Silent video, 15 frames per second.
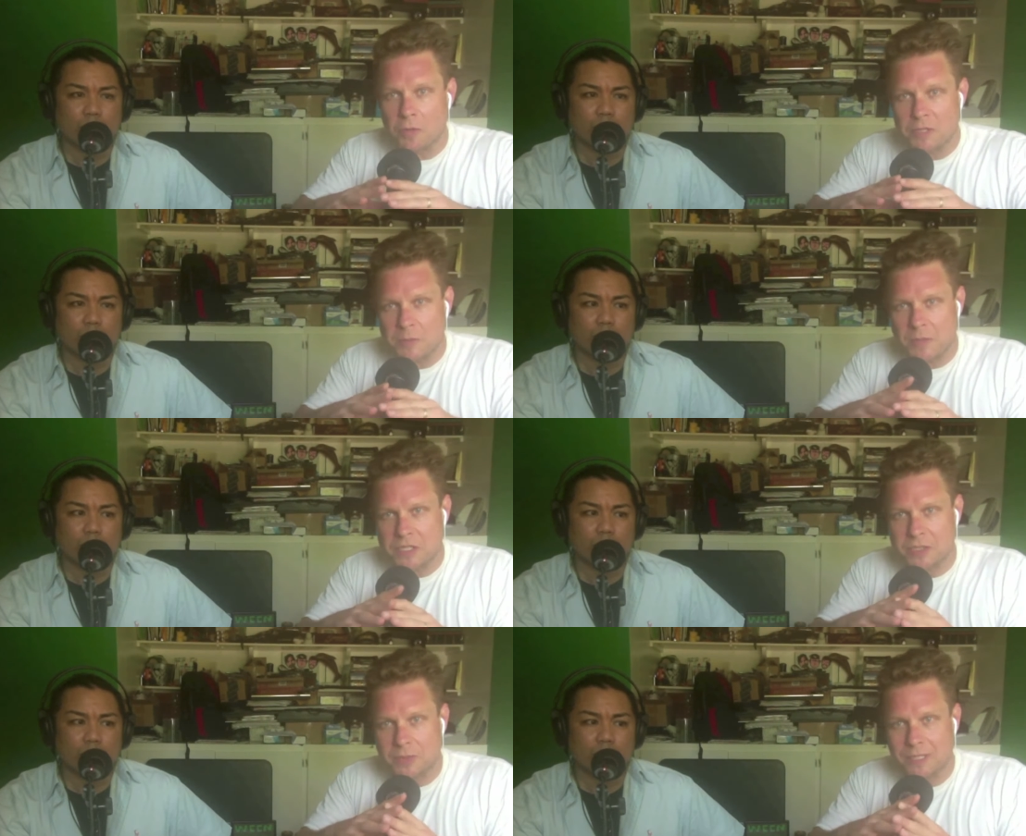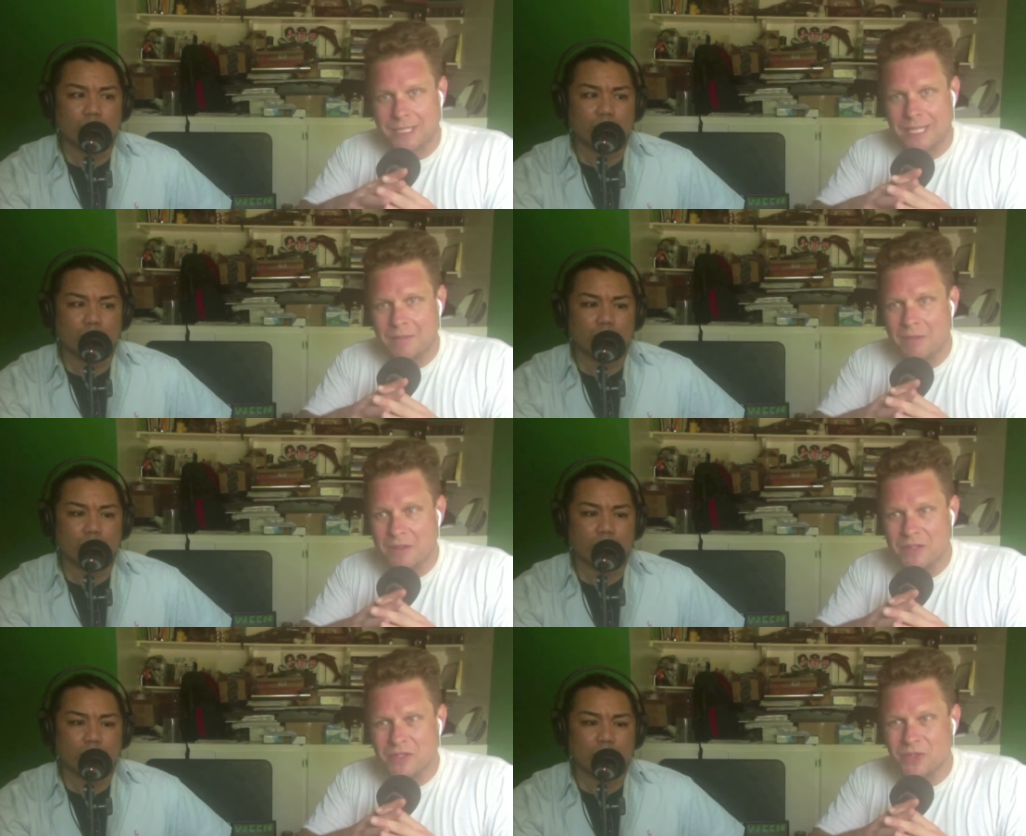Speaker 1: especially when it
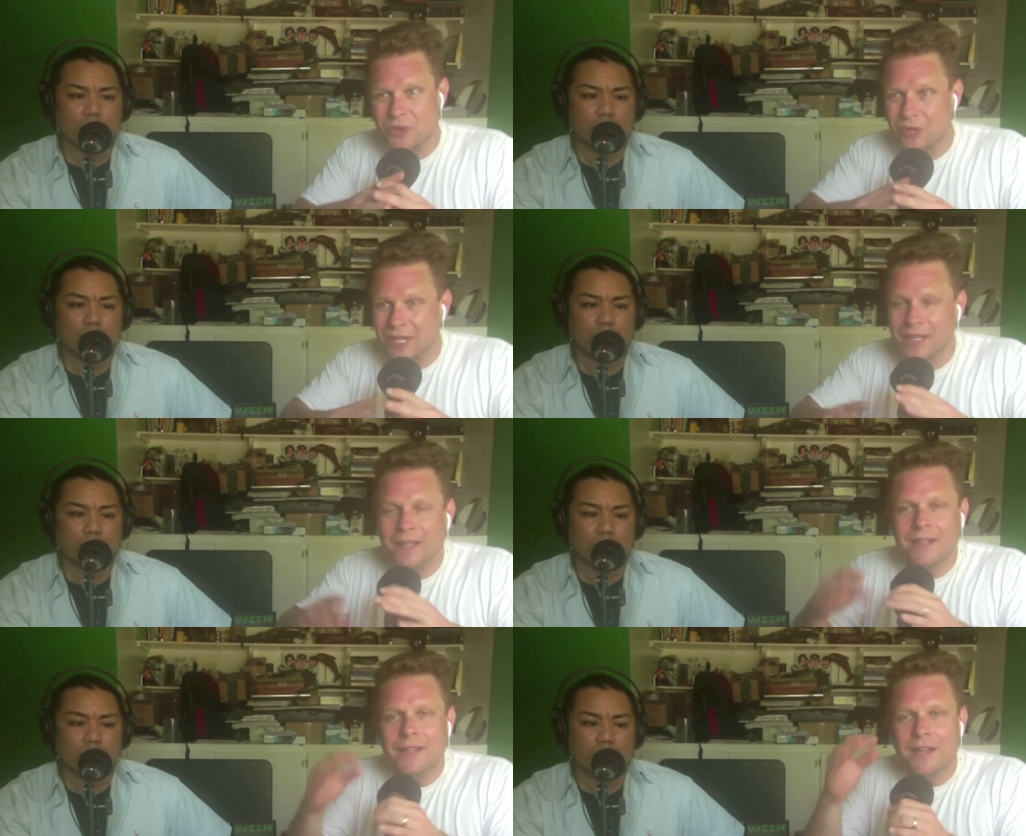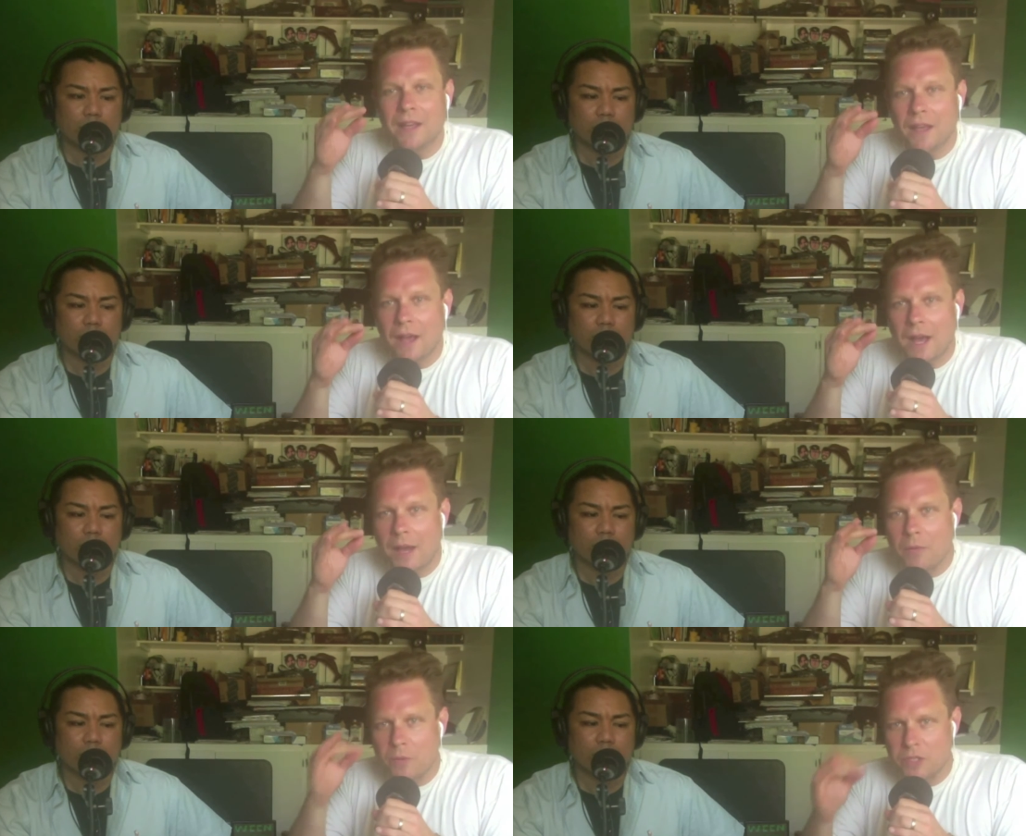came to the story.
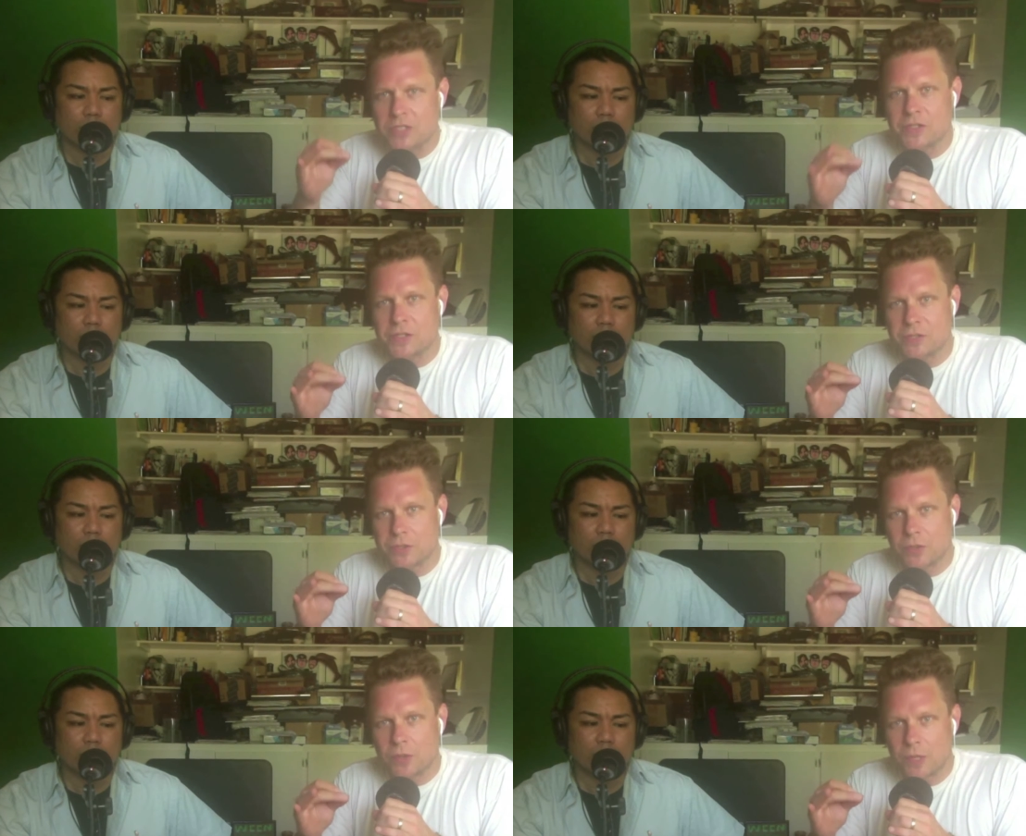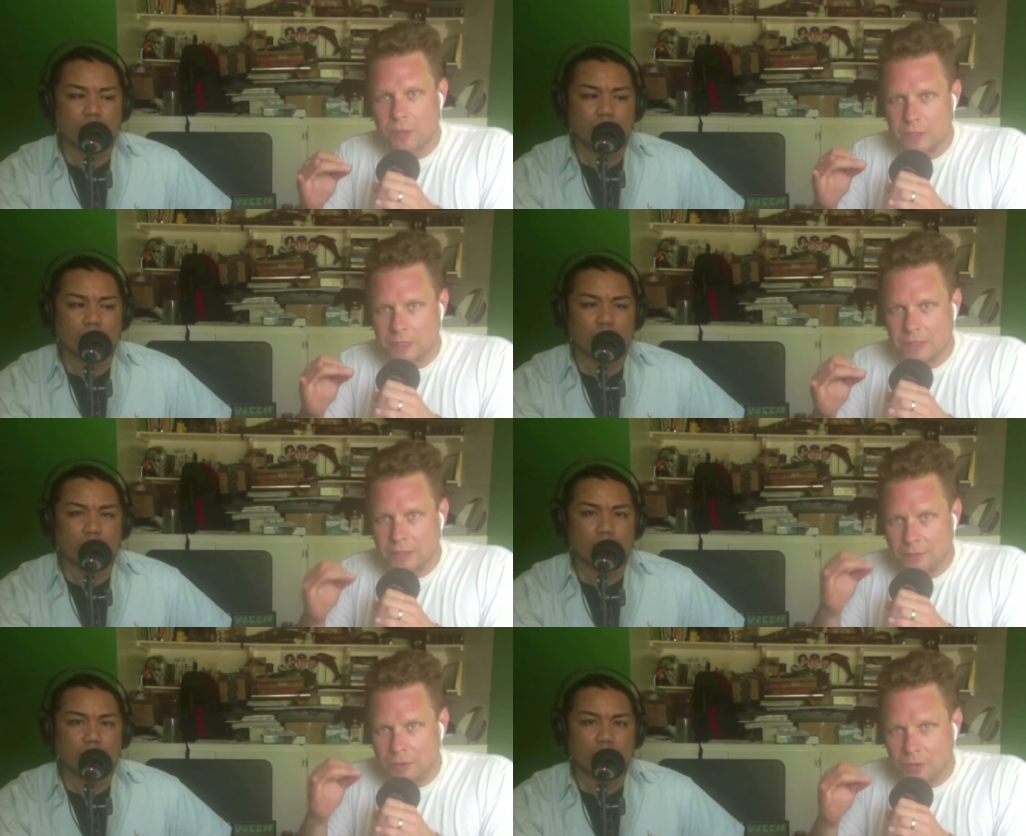I wish the story was a
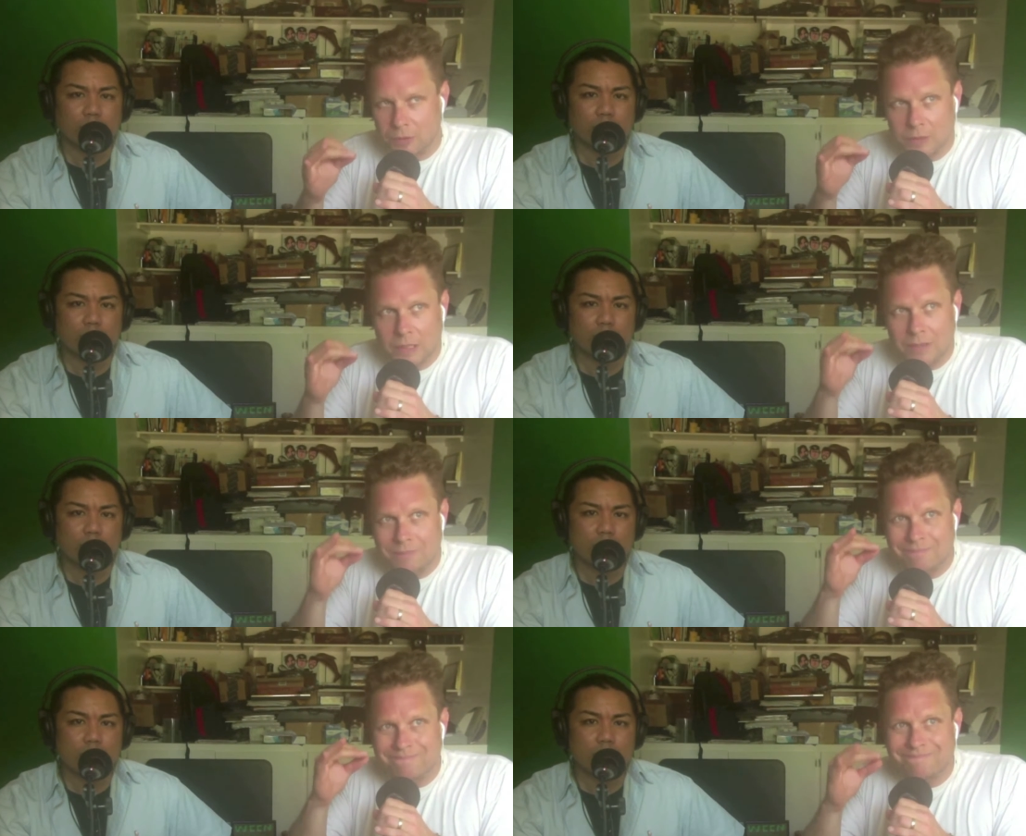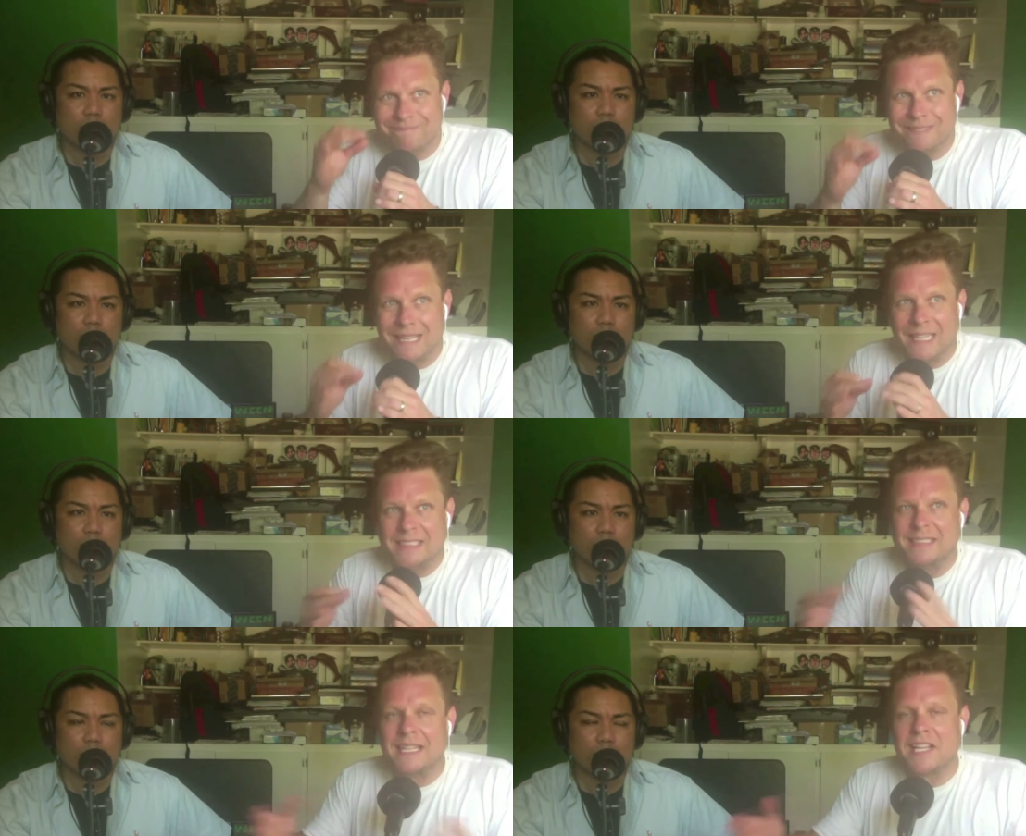little more
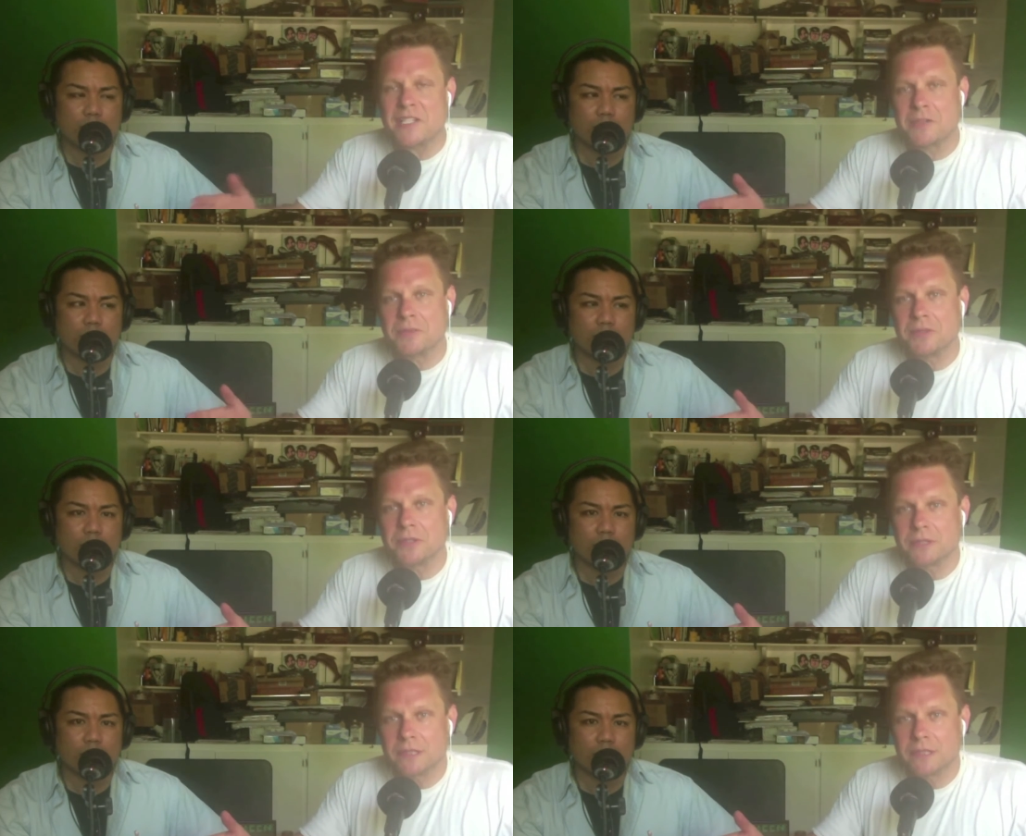accessible